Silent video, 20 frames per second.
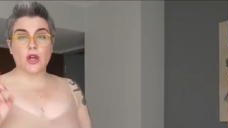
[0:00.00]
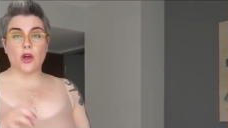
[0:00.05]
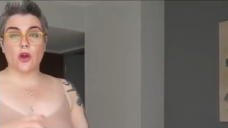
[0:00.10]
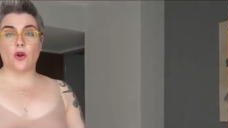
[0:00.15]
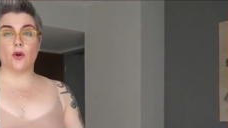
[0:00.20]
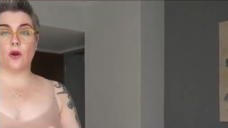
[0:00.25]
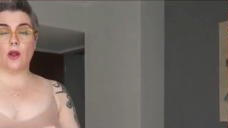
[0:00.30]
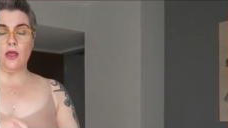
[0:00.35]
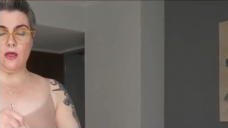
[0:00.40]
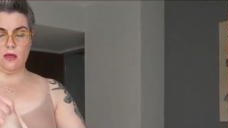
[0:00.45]

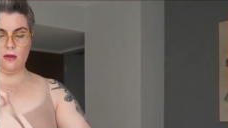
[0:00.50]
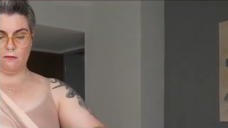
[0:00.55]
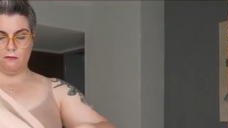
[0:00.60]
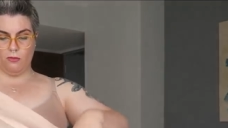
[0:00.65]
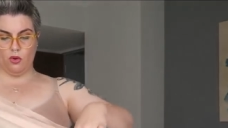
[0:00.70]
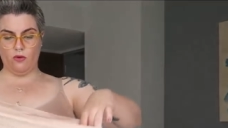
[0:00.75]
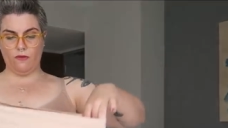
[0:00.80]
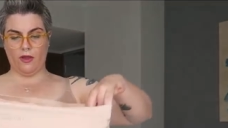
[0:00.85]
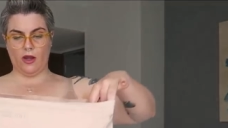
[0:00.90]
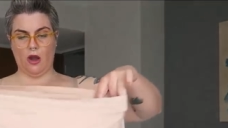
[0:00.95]
so
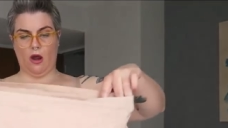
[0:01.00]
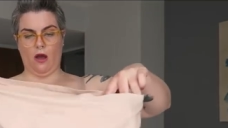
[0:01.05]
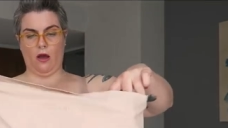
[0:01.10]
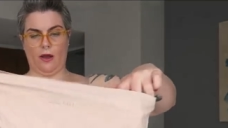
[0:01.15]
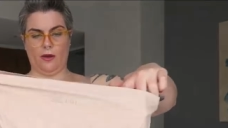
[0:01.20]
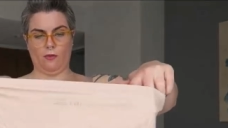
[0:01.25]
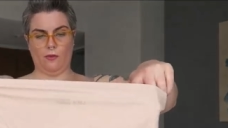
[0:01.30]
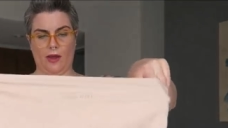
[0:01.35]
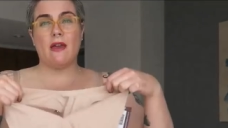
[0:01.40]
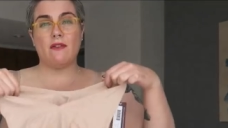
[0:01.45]
moving
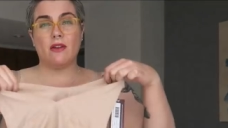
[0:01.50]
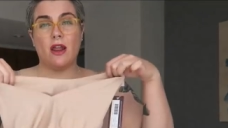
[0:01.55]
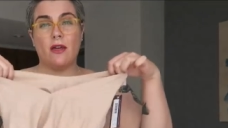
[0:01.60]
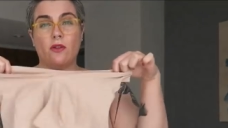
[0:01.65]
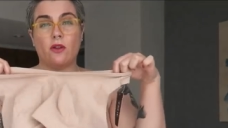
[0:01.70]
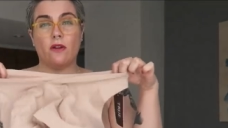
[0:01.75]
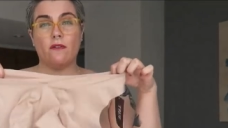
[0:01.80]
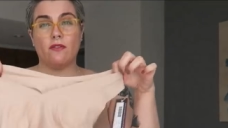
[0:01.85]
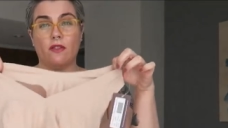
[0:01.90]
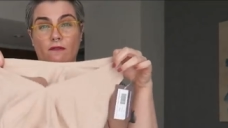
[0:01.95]
on, we have
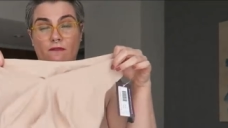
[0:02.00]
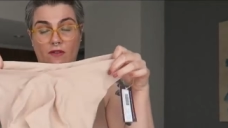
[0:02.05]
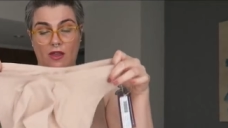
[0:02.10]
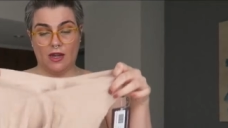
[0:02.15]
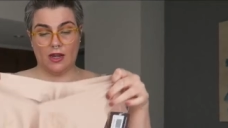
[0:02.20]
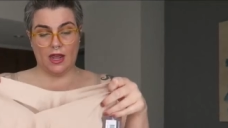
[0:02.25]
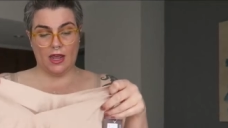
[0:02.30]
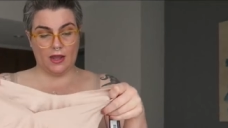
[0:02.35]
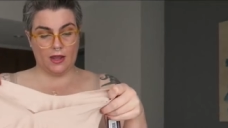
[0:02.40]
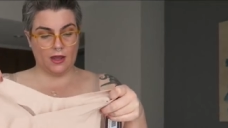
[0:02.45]
another of the
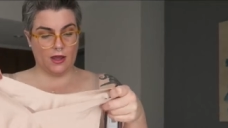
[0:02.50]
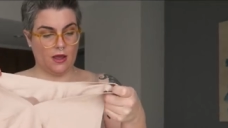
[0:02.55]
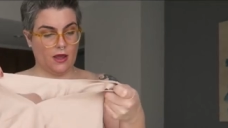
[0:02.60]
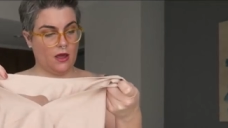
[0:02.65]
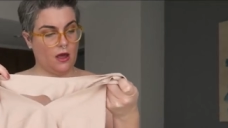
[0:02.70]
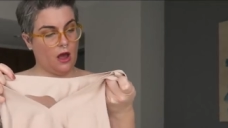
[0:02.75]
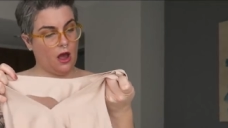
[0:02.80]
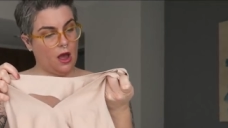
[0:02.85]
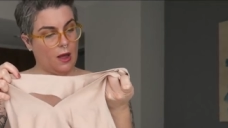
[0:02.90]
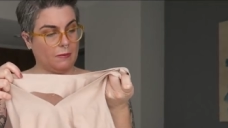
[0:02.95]
v-neck
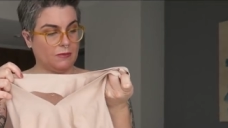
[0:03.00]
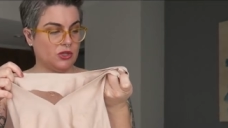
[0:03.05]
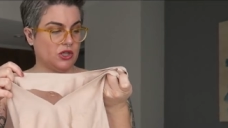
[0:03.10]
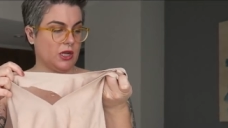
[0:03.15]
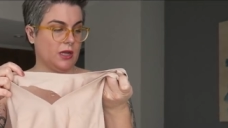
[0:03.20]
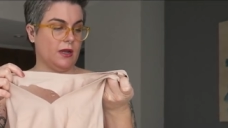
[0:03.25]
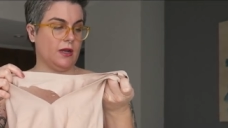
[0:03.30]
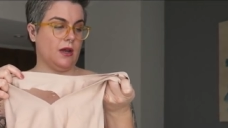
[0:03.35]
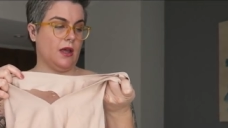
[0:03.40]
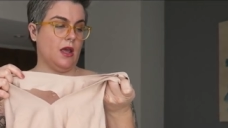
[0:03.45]

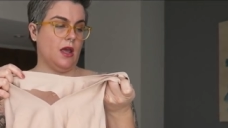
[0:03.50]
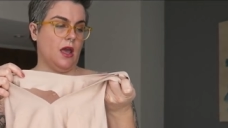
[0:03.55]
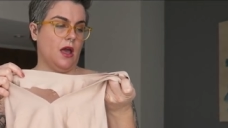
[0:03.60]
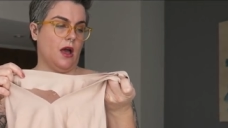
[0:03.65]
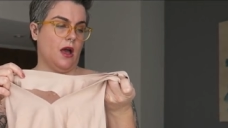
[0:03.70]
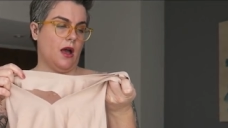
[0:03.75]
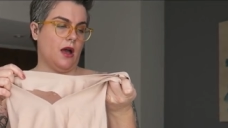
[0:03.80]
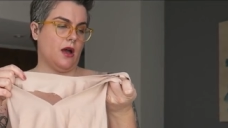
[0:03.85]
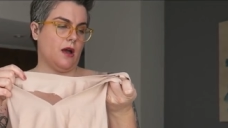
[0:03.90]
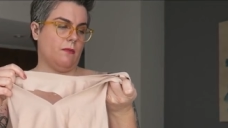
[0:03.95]
option,
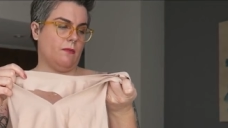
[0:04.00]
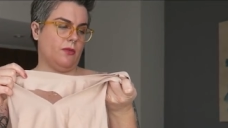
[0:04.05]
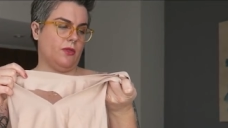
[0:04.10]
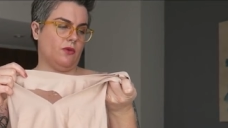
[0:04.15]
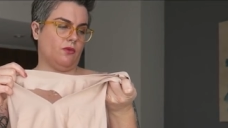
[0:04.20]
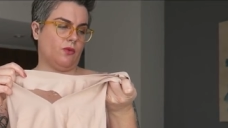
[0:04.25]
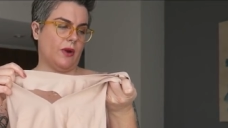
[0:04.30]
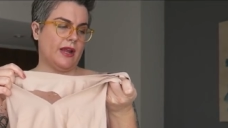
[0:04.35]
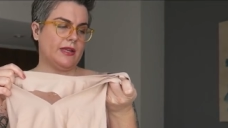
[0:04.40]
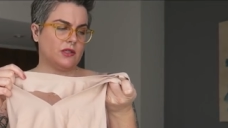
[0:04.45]
um,
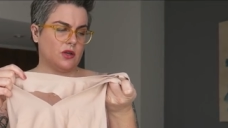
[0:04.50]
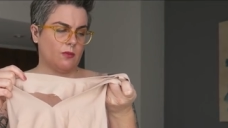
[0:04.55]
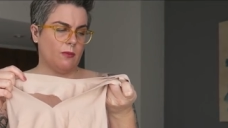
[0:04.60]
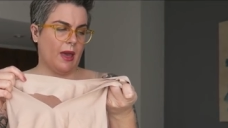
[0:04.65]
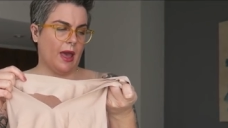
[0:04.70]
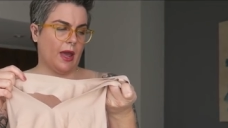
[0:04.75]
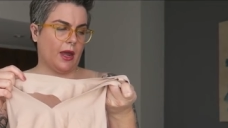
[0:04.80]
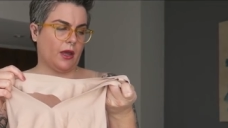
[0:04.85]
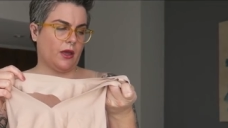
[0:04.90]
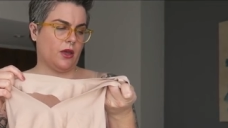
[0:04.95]
the
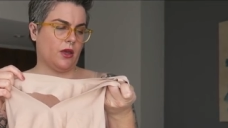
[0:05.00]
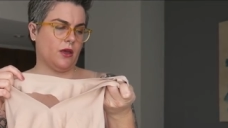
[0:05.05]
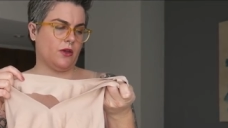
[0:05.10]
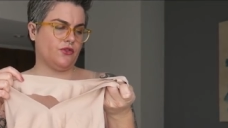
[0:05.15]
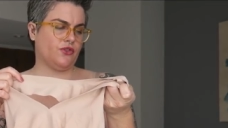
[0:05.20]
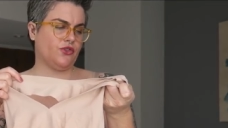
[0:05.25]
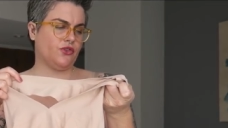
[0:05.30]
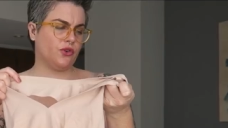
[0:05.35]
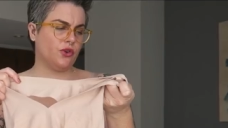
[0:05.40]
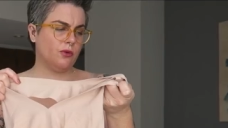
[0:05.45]
Razorback
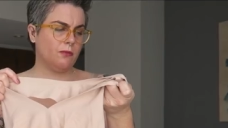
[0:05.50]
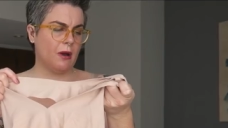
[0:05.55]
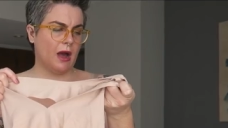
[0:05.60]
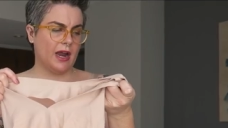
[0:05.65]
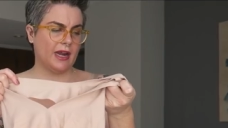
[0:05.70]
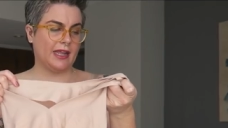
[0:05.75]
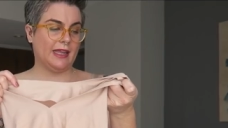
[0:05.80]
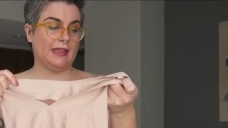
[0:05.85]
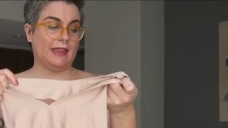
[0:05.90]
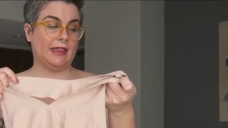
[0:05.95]
True
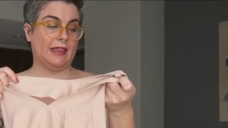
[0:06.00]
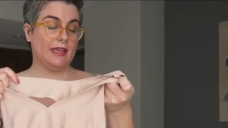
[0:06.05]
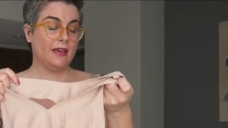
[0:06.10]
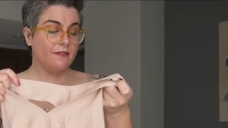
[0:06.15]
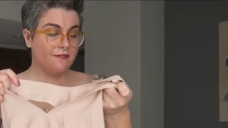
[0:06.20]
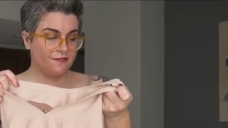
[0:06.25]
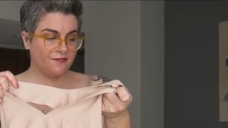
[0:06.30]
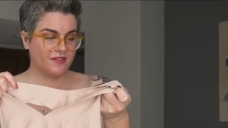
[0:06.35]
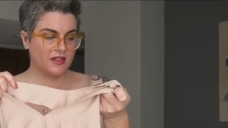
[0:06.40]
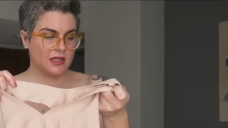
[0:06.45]
Body
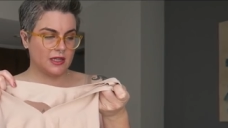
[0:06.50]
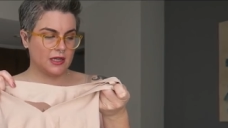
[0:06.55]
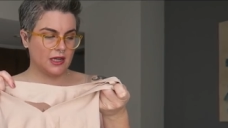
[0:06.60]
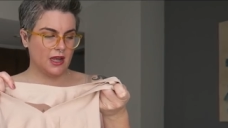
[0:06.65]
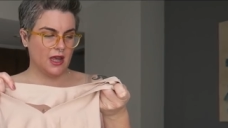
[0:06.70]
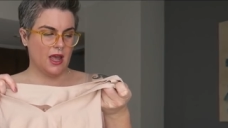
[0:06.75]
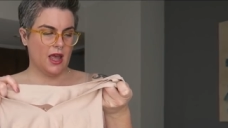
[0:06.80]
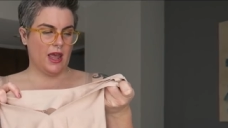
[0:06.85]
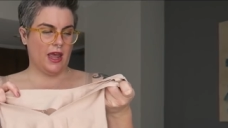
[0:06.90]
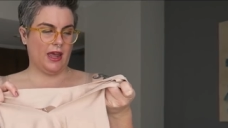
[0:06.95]
Lift.
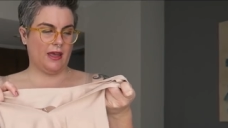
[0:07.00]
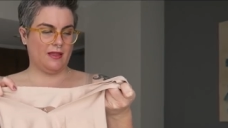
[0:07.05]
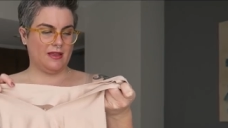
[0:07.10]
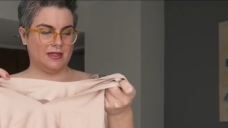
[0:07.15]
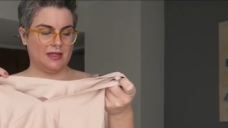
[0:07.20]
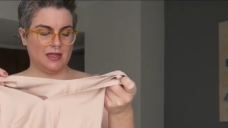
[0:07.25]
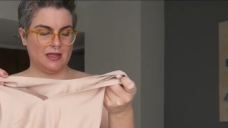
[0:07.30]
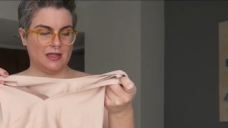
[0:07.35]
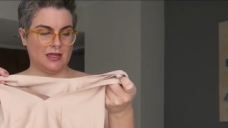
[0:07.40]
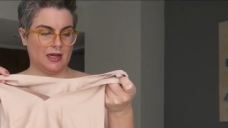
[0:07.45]
And
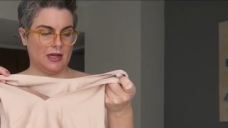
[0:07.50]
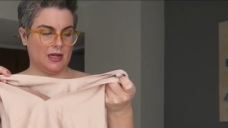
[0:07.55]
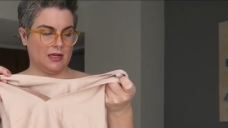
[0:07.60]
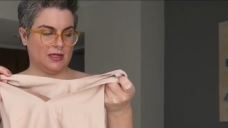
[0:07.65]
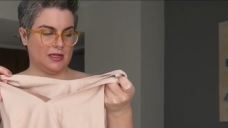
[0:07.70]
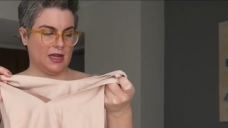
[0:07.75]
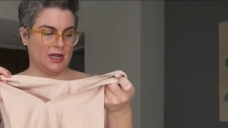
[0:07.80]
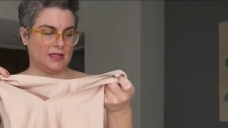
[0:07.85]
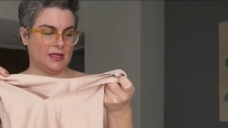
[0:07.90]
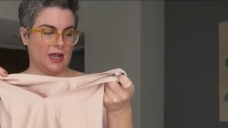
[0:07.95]
this is in a
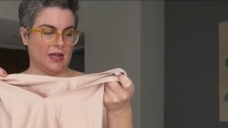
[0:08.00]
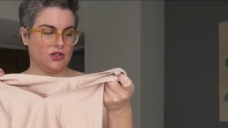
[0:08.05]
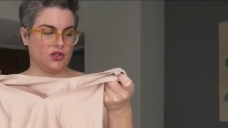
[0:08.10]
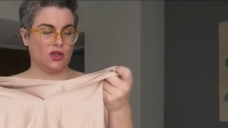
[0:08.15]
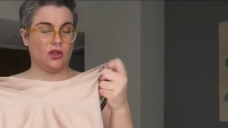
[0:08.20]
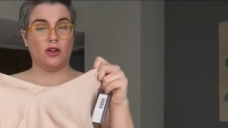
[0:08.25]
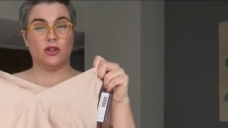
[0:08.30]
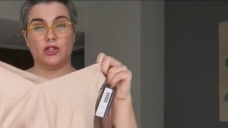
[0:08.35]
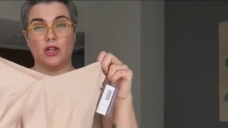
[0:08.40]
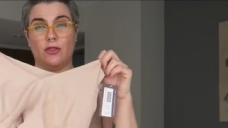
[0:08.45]
size
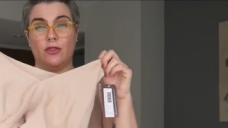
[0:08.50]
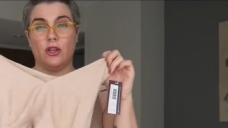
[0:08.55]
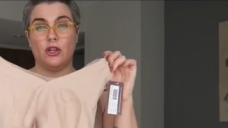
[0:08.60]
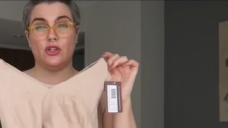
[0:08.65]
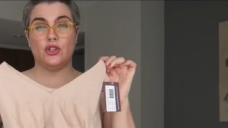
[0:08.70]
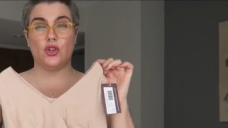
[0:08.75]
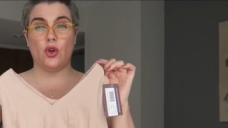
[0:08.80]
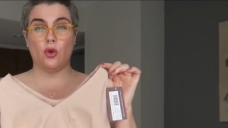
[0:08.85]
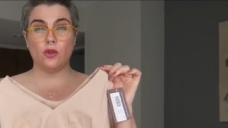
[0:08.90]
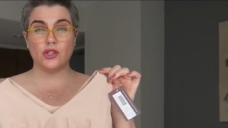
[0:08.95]
extra large in
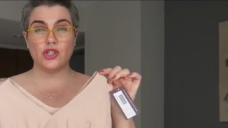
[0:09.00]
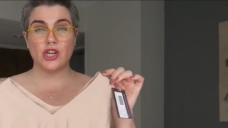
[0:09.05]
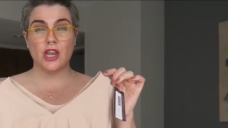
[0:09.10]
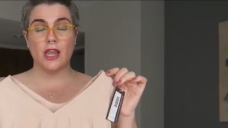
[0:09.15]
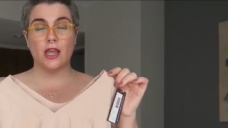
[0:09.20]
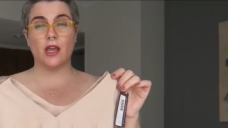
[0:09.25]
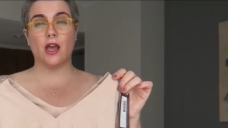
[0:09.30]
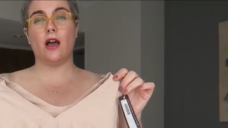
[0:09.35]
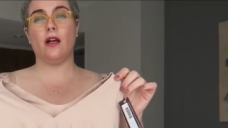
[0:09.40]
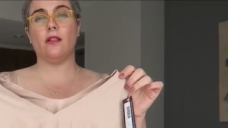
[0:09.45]
the
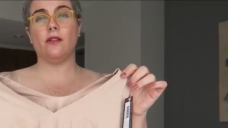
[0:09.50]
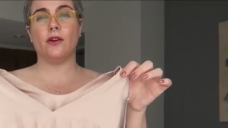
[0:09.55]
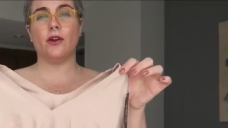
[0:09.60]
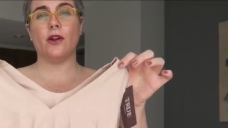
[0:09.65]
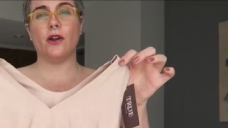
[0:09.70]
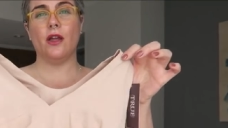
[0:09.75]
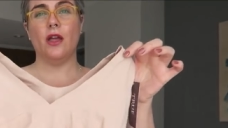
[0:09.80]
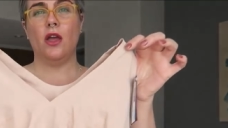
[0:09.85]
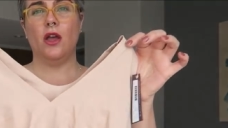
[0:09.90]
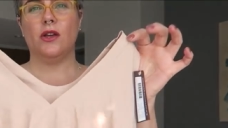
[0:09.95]
Dolce
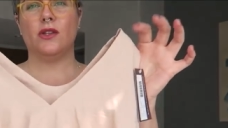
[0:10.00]
color.